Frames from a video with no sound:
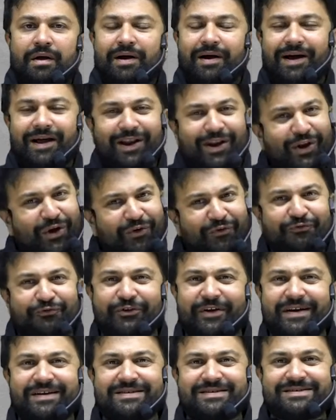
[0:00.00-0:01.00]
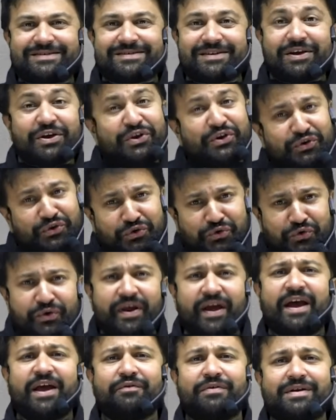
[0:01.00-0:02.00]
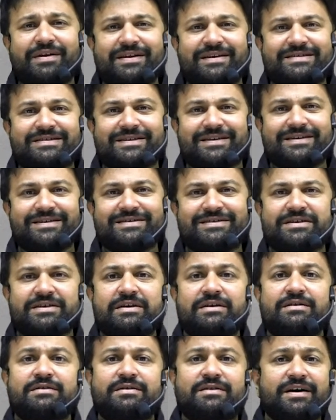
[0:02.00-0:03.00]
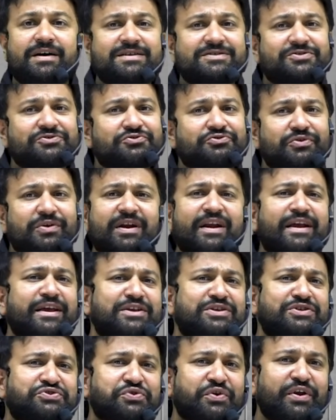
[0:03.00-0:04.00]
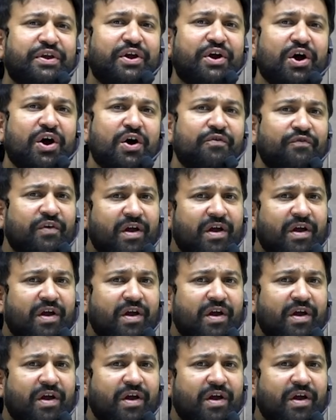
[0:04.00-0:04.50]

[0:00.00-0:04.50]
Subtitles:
Hello friends, today I will discuss the struggling story of